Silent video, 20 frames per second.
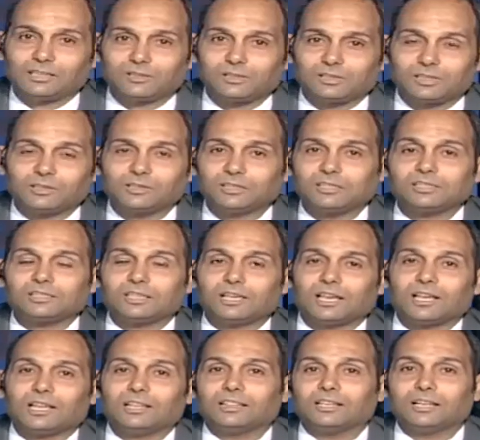students,
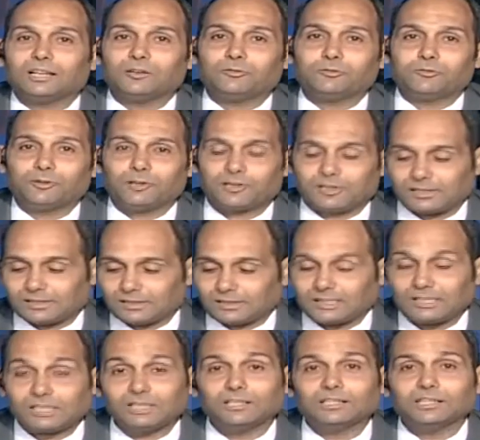in first
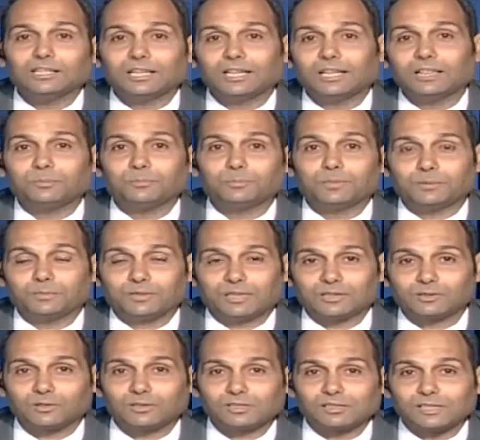year in
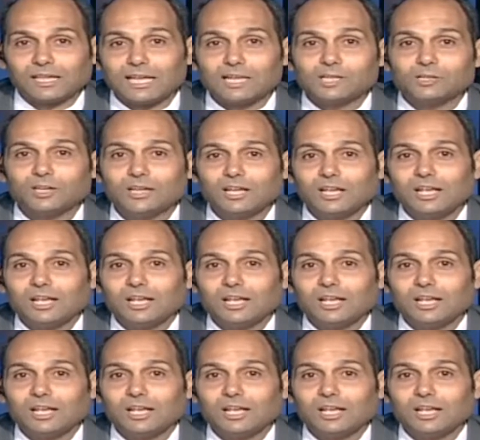preparatory stage